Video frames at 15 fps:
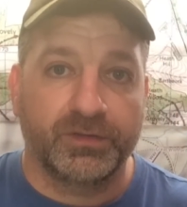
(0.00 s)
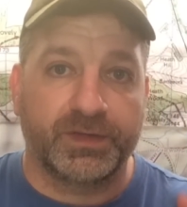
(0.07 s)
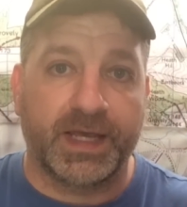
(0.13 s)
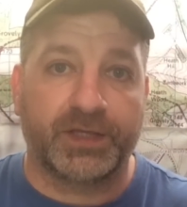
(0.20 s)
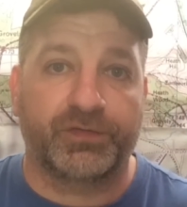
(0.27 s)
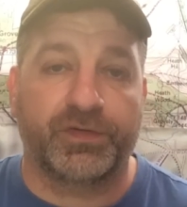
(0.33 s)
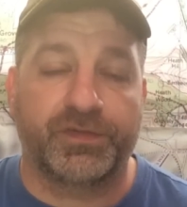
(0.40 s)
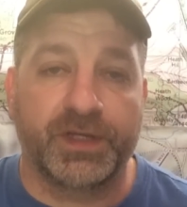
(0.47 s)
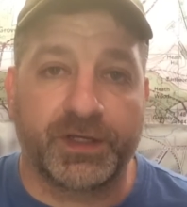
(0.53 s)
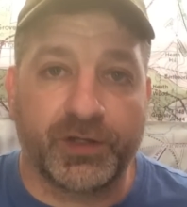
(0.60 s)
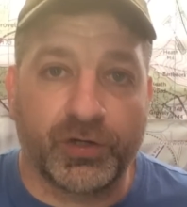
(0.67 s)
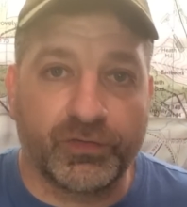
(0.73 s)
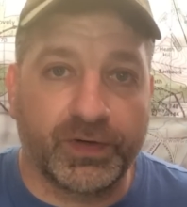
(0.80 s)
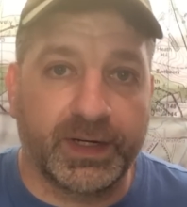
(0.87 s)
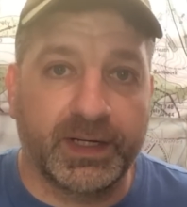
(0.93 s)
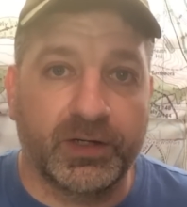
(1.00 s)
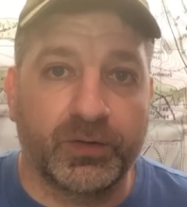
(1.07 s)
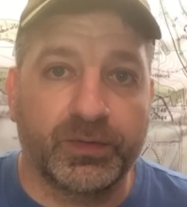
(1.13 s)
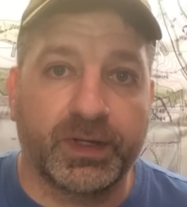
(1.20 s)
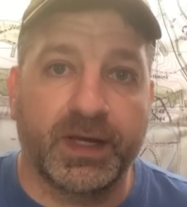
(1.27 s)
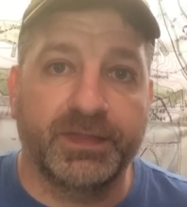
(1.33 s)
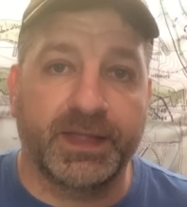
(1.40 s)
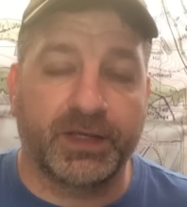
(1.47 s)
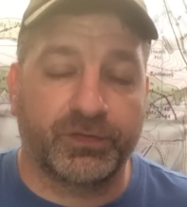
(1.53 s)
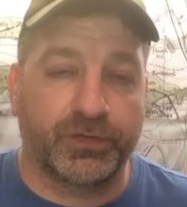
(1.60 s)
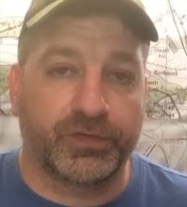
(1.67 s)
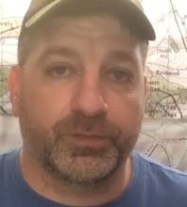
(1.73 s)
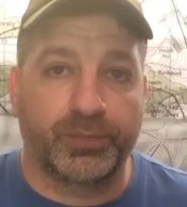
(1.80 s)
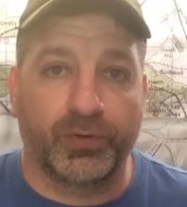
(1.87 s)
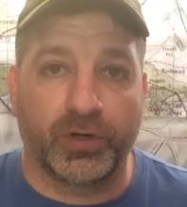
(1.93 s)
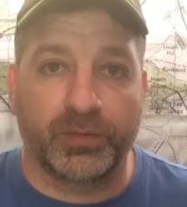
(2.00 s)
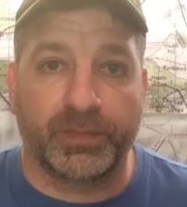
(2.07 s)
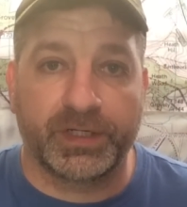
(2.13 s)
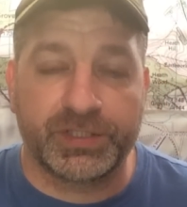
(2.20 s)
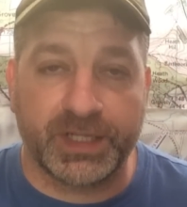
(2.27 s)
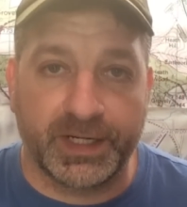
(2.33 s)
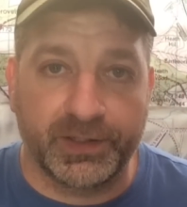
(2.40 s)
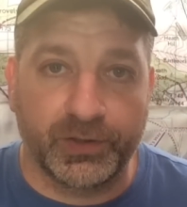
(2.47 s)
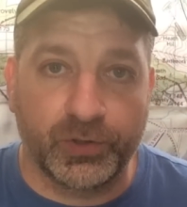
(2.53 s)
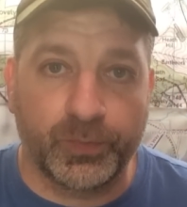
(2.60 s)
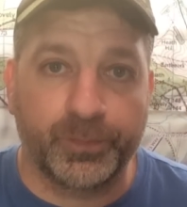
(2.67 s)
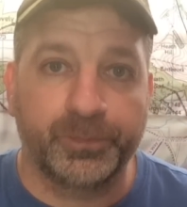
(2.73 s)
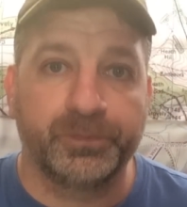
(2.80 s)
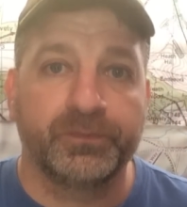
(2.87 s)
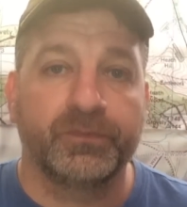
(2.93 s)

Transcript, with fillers: Thanks for sticking around and thanks for supporting my channel.